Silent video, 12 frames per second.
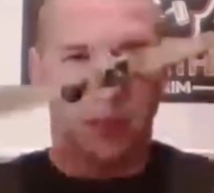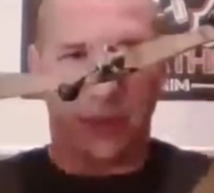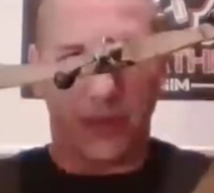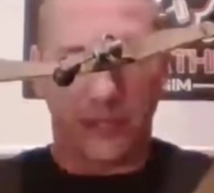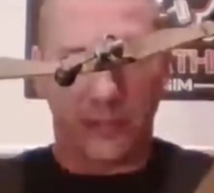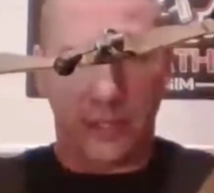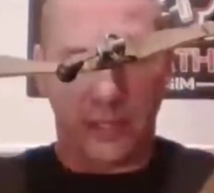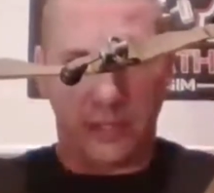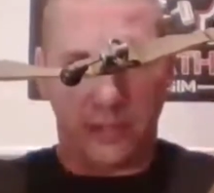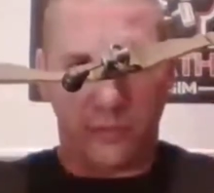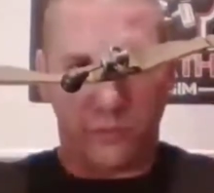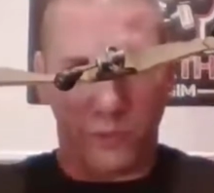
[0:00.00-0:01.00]
This is
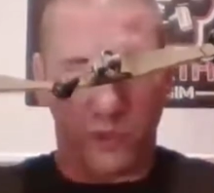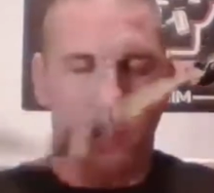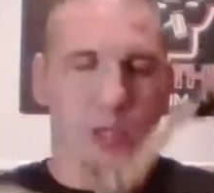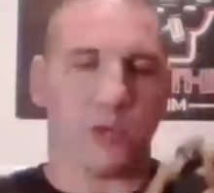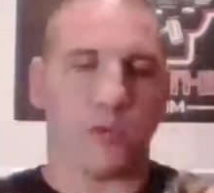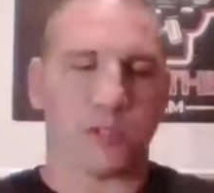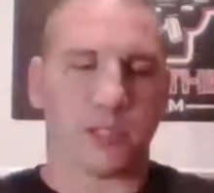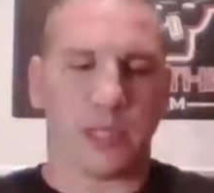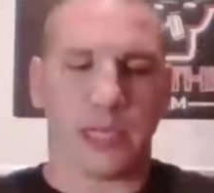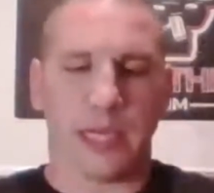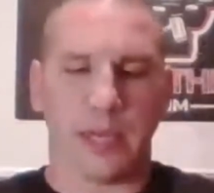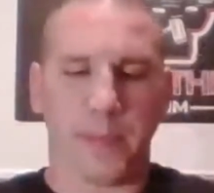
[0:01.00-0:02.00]
a really cool
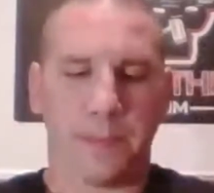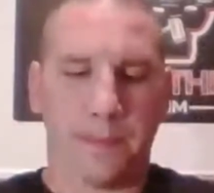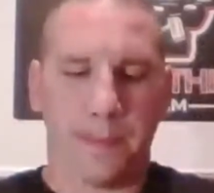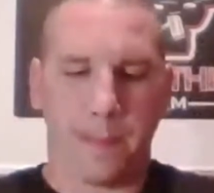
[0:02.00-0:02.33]
sling.